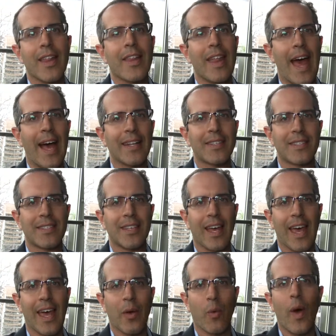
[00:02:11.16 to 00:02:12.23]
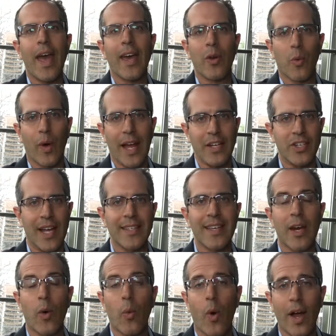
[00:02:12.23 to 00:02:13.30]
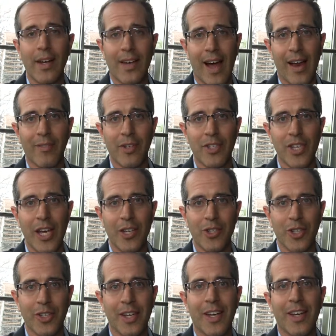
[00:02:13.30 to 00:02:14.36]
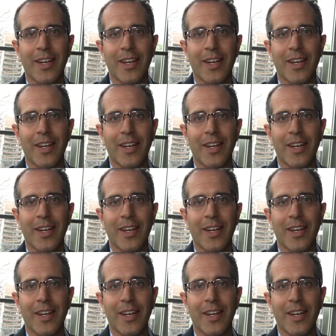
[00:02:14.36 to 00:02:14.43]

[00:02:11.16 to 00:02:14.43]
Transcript: That's a way in which. That's not a what conversation.